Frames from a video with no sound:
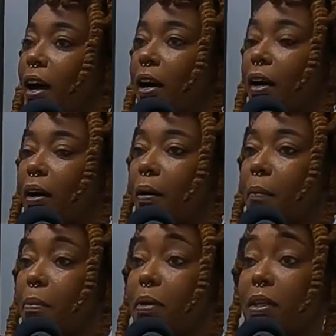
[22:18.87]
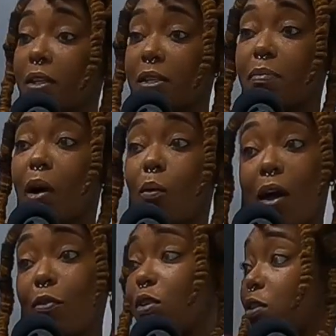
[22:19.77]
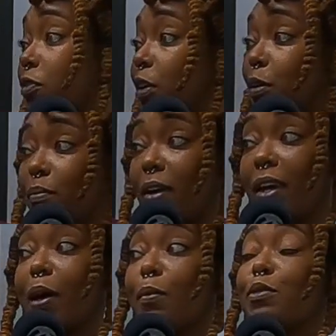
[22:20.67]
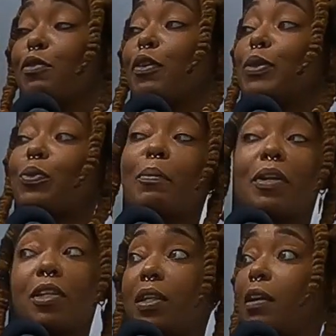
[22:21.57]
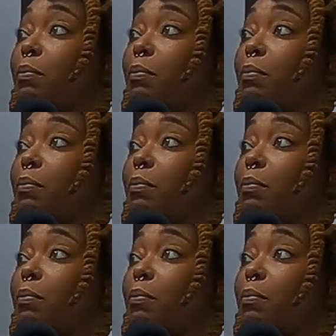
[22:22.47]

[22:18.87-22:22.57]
Um, and because my wife was a femme and I was the first woman that she had